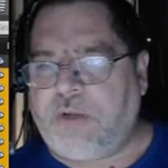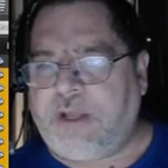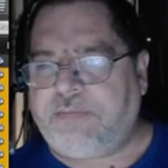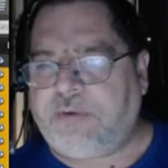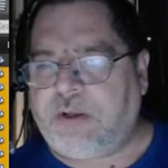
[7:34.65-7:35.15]

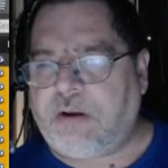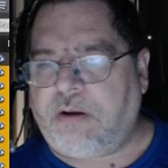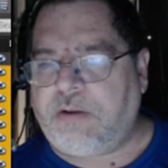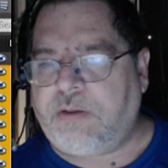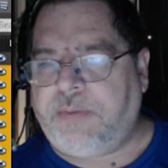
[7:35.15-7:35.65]
left click
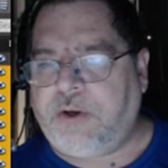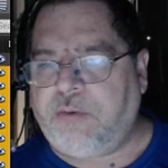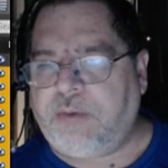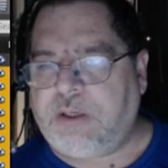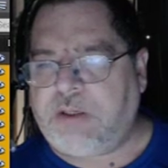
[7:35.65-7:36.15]
on the
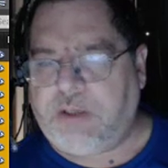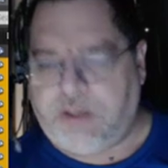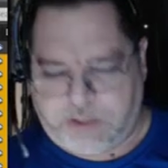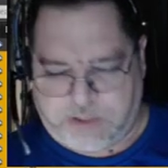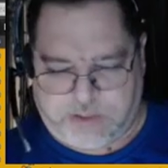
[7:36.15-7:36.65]
pyramid,
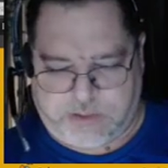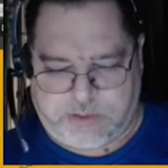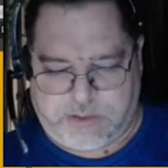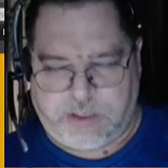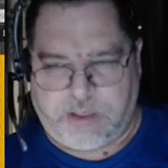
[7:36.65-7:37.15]

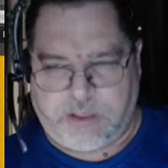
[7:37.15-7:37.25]
and